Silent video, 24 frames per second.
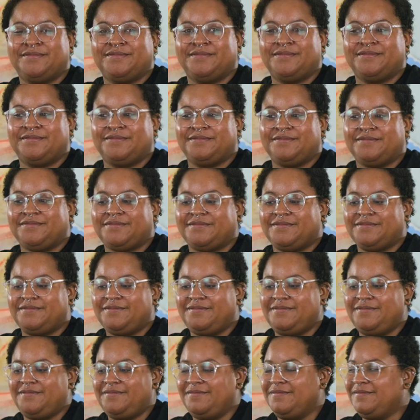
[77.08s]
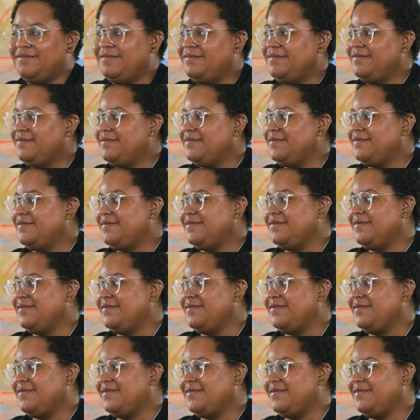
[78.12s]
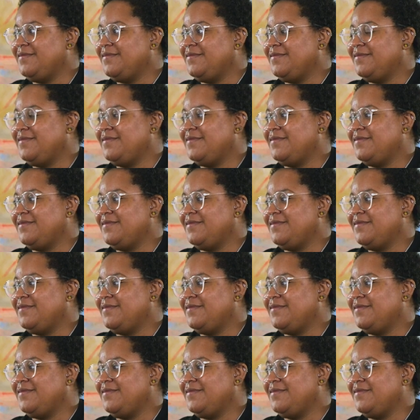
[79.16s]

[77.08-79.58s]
The person shown says nothing.